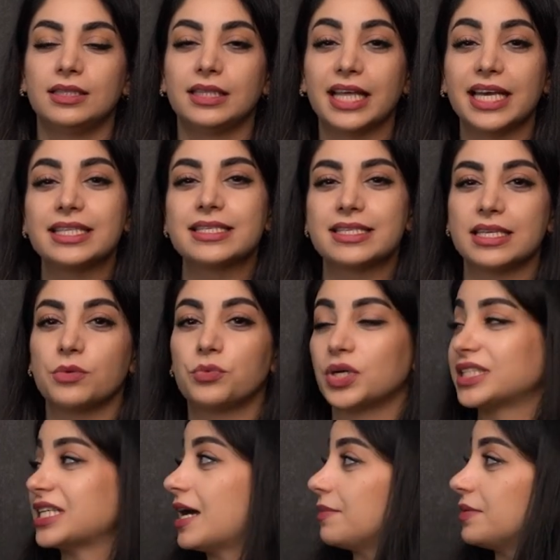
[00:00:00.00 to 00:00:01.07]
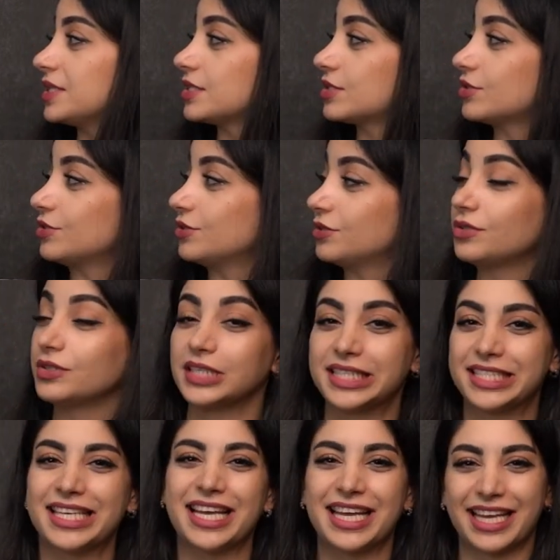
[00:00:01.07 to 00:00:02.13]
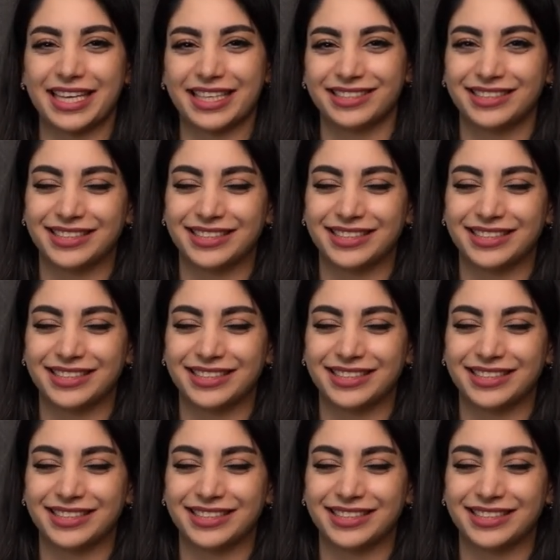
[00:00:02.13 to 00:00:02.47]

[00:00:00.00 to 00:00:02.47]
Let's see what happens to T.